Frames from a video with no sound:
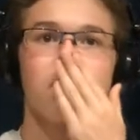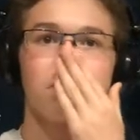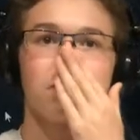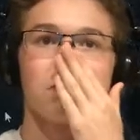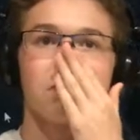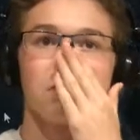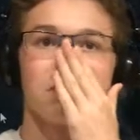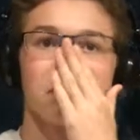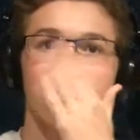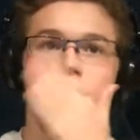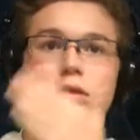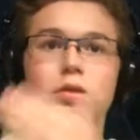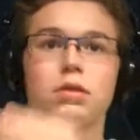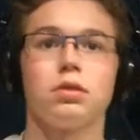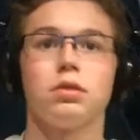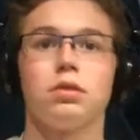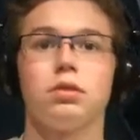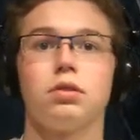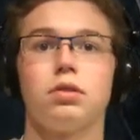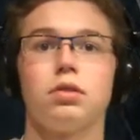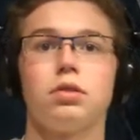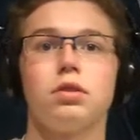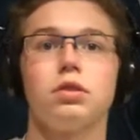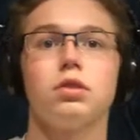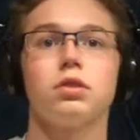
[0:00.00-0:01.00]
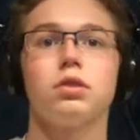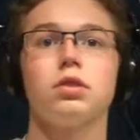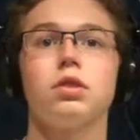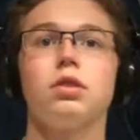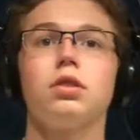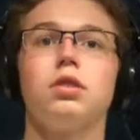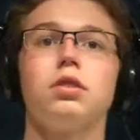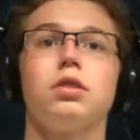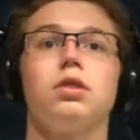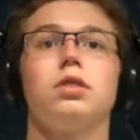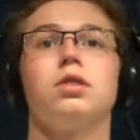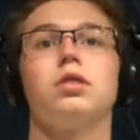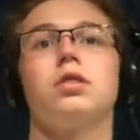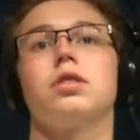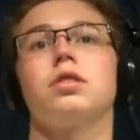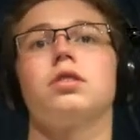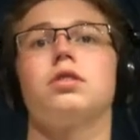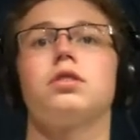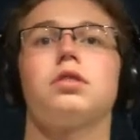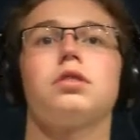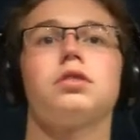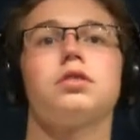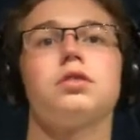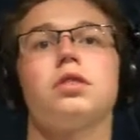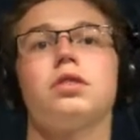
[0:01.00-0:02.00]

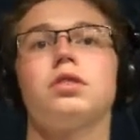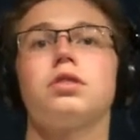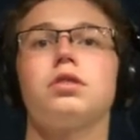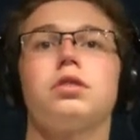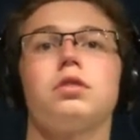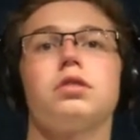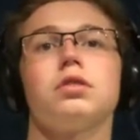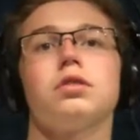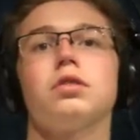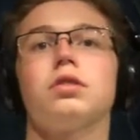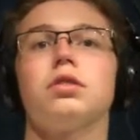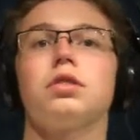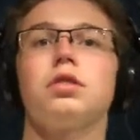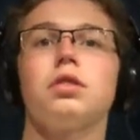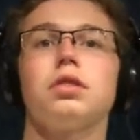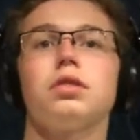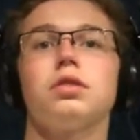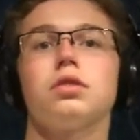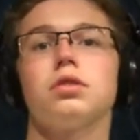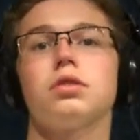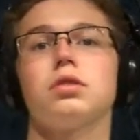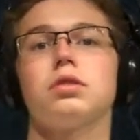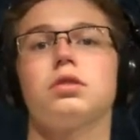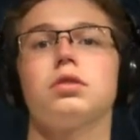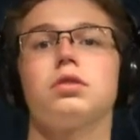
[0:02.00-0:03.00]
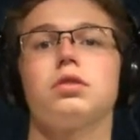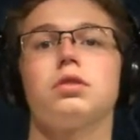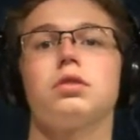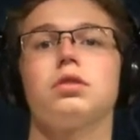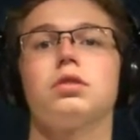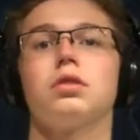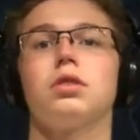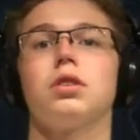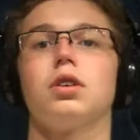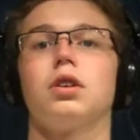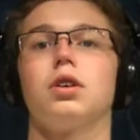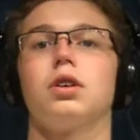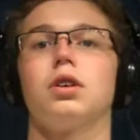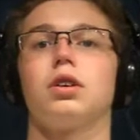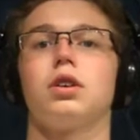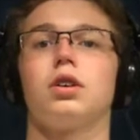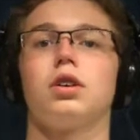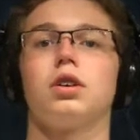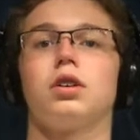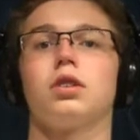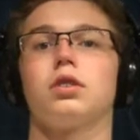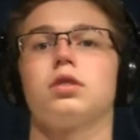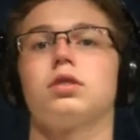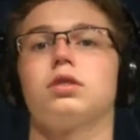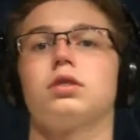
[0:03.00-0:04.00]

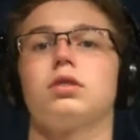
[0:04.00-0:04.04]
Nobody speaks.